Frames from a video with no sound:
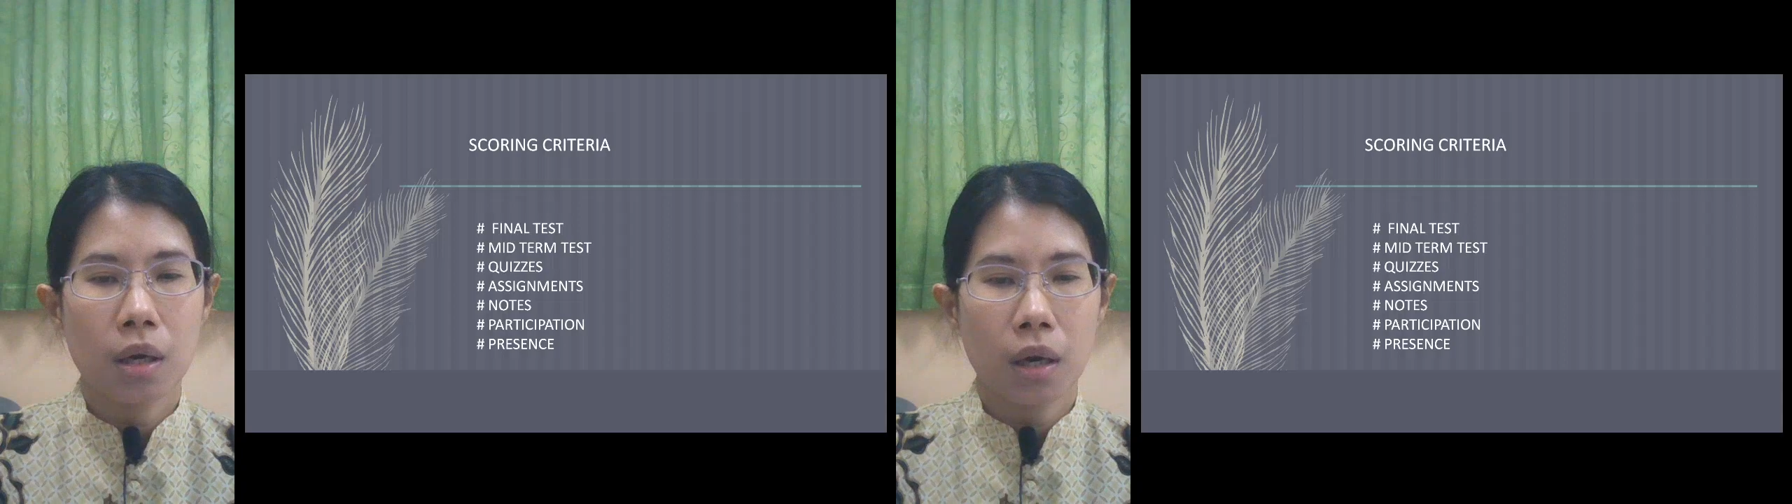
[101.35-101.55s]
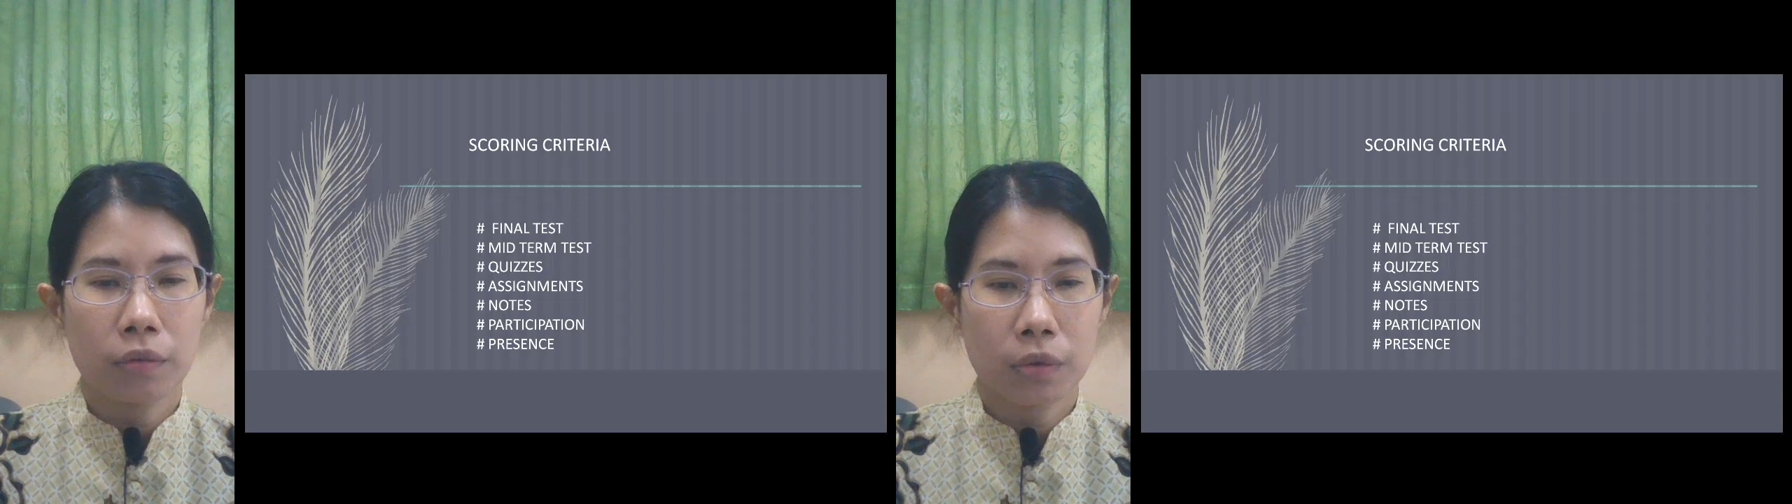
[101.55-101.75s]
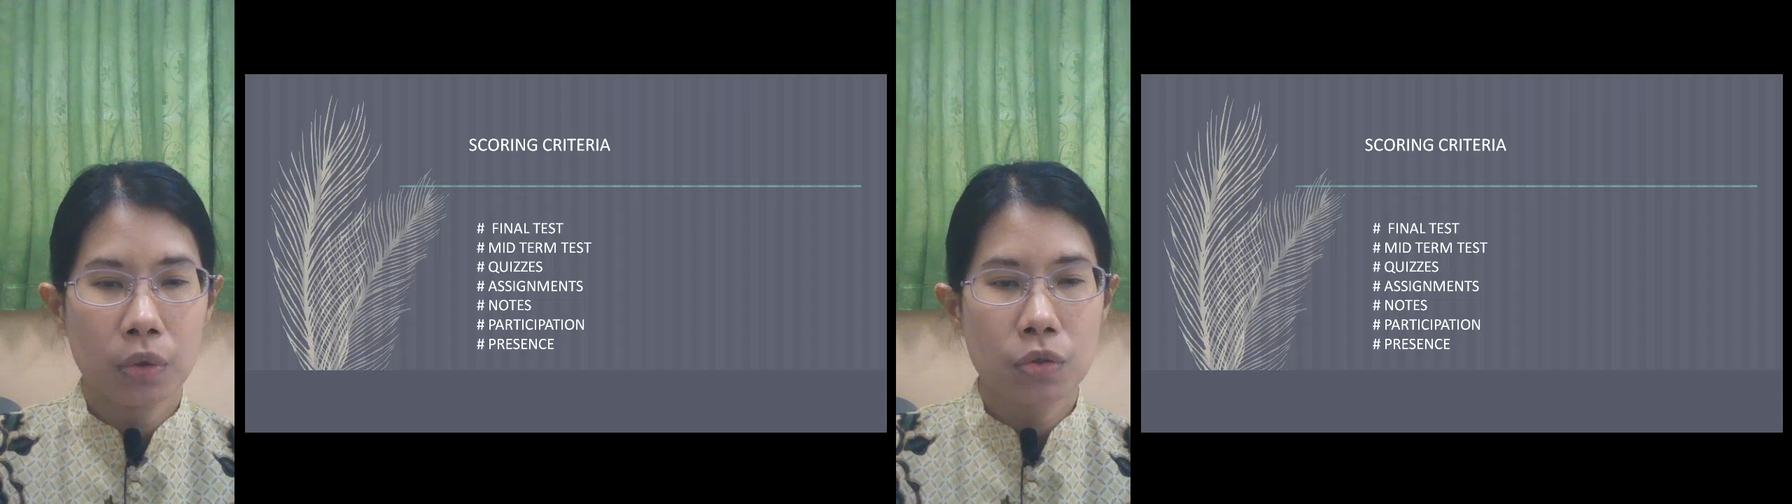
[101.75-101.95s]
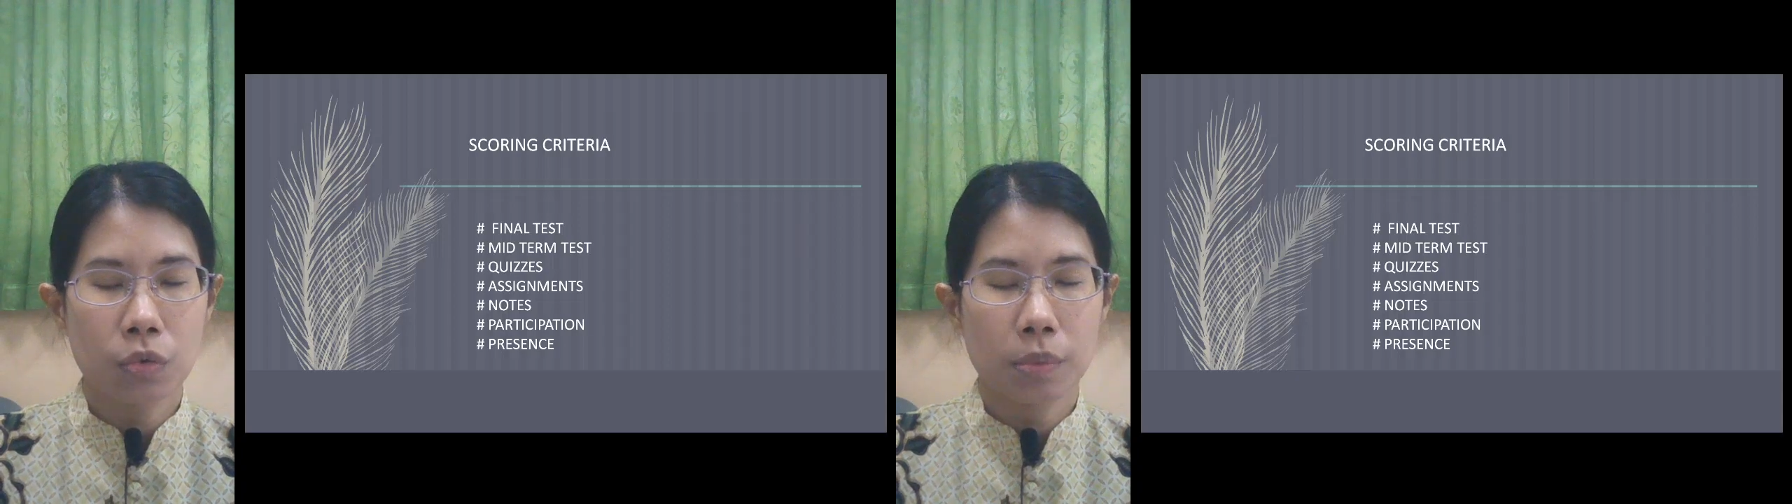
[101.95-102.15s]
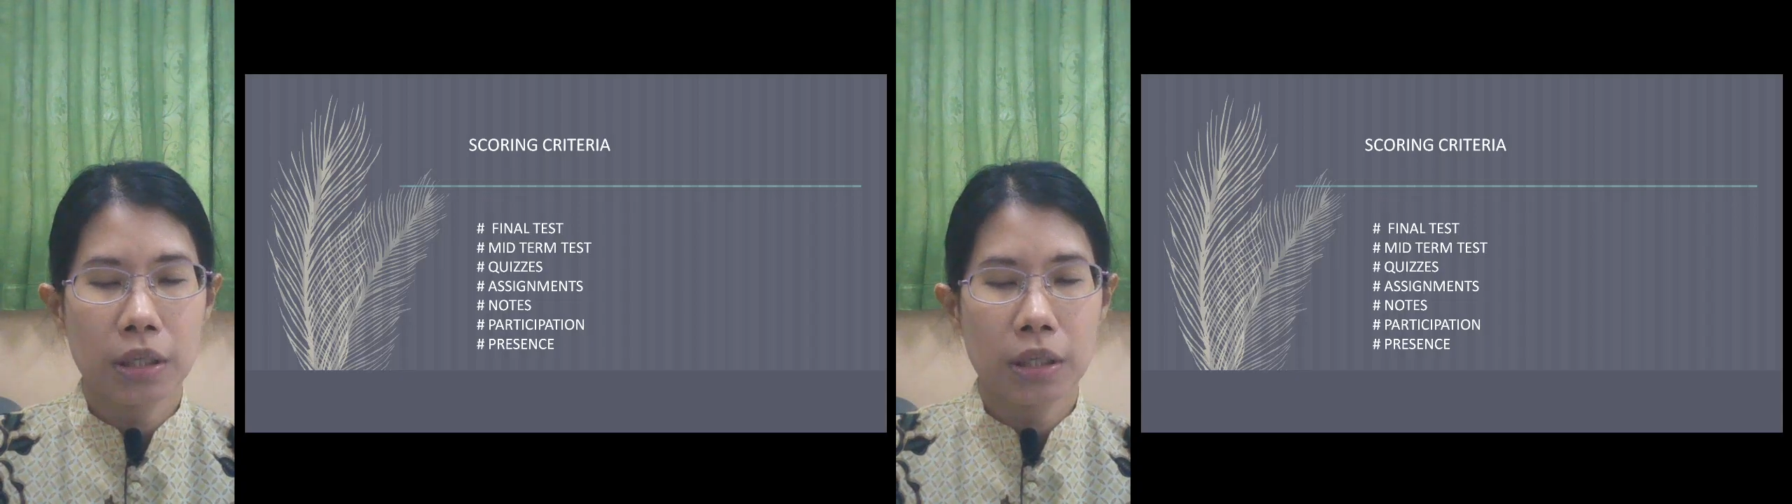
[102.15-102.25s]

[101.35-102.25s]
of course, will be